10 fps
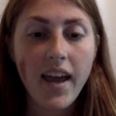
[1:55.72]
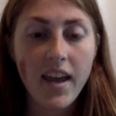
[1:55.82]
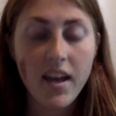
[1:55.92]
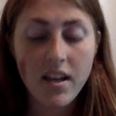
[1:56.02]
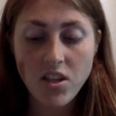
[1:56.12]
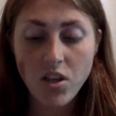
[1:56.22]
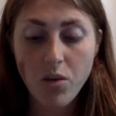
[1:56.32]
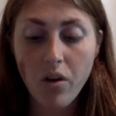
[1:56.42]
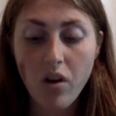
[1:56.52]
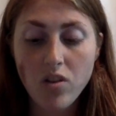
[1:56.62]
And you
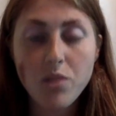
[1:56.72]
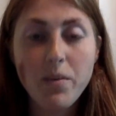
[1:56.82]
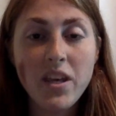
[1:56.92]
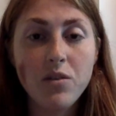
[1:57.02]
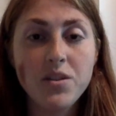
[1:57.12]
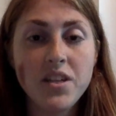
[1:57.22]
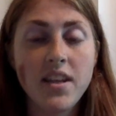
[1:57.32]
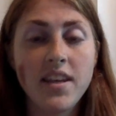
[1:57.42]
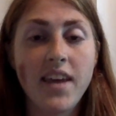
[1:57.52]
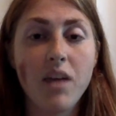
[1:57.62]
will also be using
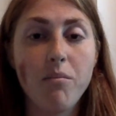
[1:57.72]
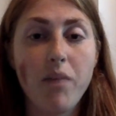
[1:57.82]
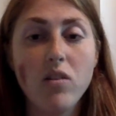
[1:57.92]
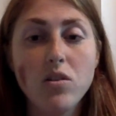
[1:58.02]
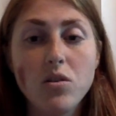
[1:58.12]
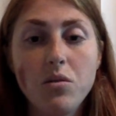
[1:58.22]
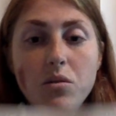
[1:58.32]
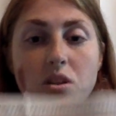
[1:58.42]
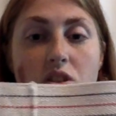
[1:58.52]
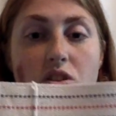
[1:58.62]
the gait belt,
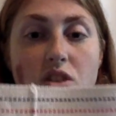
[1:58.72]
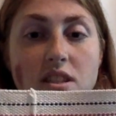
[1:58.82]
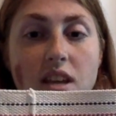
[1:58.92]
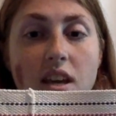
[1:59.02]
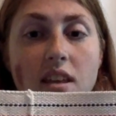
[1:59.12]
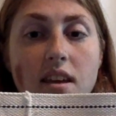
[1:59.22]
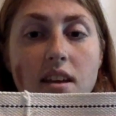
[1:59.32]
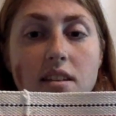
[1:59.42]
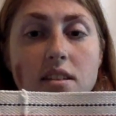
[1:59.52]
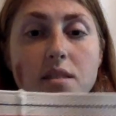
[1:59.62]
which is just like
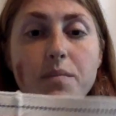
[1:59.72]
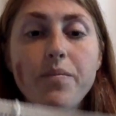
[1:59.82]
this.